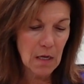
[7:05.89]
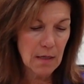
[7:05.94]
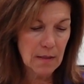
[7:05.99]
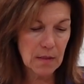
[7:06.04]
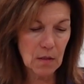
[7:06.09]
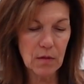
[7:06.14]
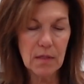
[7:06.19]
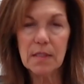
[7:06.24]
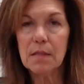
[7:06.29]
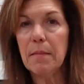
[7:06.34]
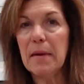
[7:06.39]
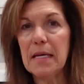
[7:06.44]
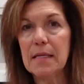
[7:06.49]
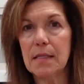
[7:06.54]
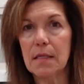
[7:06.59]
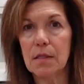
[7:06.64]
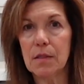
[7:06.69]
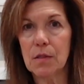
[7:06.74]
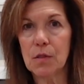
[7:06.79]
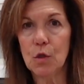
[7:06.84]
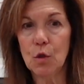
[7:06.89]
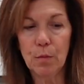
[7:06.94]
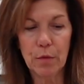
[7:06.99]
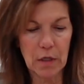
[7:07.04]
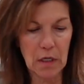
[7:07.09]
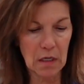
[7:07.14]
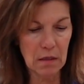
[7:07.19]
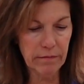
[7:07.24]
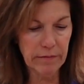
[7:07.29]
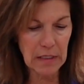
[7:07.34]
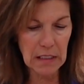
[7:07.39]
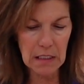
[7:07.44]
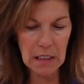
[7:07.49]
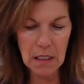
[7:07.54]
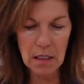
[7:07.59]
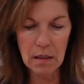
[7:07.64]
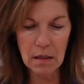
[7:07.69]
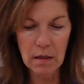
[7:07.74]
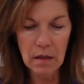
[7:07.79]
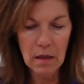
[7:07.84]
So this makes it super
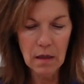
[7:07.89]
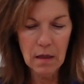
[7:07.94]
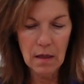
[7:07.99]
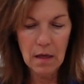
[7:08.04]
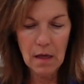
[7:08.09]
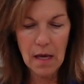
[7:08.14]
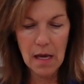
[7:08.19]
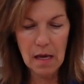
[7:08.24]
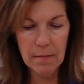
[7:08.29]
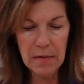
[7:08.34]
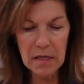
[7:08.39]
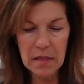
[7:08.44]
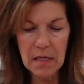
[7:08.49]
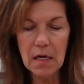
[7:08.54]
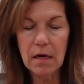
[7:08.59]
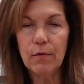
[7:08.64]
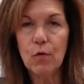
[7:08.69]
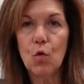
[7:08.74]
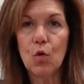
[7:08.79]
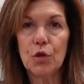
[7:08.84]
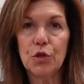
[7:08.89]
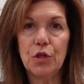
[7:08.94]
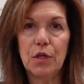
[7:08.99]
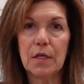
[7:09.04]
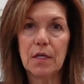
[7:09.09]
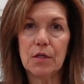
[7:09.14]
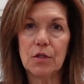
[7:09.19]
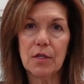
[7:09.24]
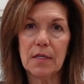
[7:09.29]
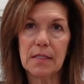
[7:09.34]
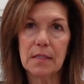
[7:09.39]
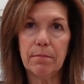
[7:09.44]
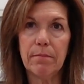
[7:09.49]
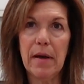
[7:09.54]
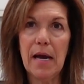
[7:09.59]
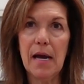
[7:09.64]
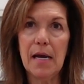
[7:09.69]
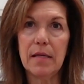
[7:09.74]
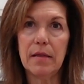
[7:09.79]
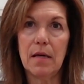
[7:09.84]
convenient. And then, of course, you can just
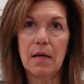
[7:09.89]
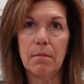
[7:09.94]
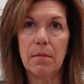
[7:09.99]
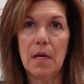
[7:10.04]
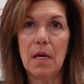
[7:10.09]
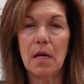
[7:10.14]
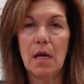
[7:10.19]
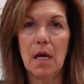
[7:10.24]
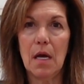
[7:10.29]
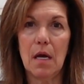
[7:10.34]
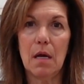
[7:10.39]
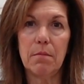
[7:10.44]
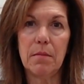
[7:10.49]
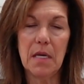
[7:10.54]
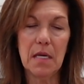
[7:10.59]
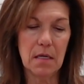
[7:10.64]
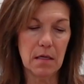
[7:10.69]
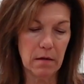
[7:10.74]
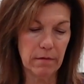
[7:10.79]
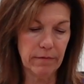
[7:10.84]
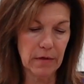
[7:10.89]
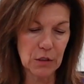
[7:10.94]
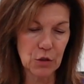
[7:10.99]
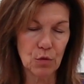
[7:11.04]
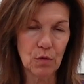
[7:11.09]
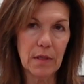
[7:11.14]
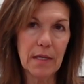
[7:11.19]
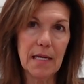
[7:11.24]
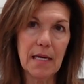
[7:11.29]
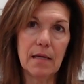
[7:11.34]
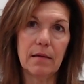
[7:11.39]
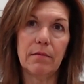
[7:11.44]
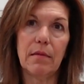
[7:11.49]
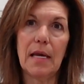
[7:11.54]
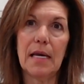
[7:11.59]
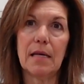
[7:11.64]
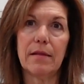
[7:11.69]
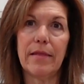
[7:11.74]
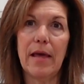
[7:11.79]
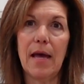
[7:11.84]
buy them individually
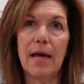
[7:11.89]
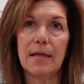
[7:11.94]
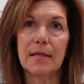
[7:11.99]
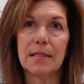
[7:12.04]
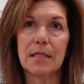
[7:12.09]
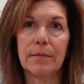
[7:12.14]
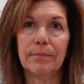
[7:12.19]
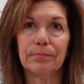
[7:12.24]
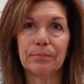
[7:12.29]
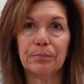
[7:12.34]
like that.